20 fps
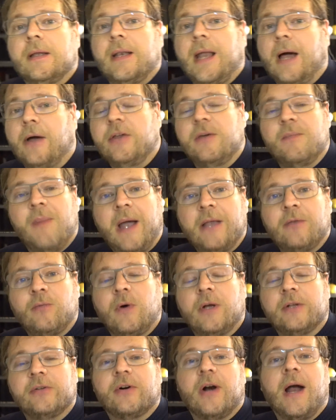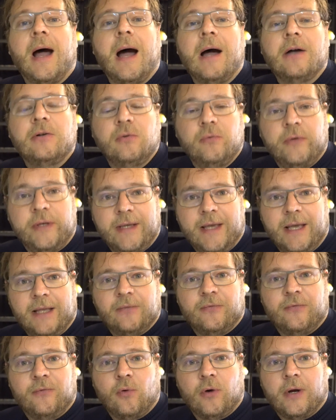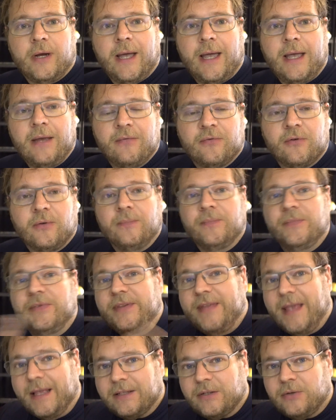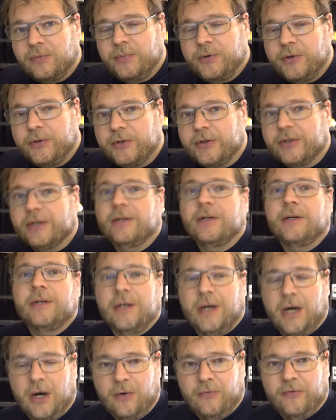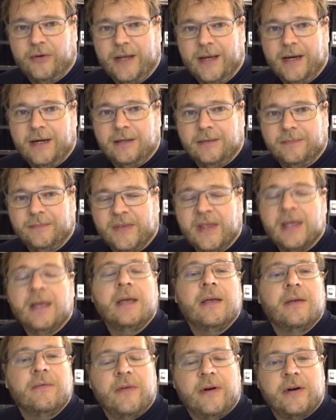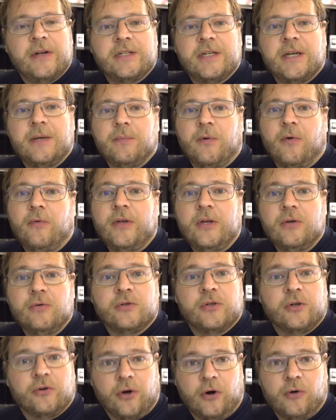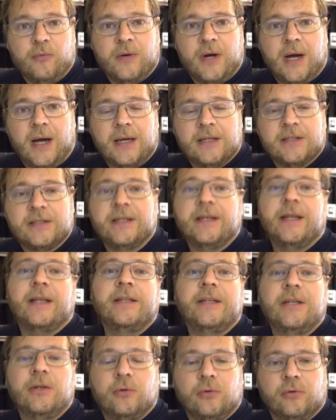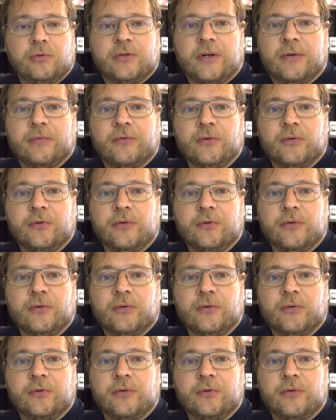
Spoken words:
Now you might wonder, how do we get 4K from that computer over there? Very simple, we use Chromecast and then the Ultra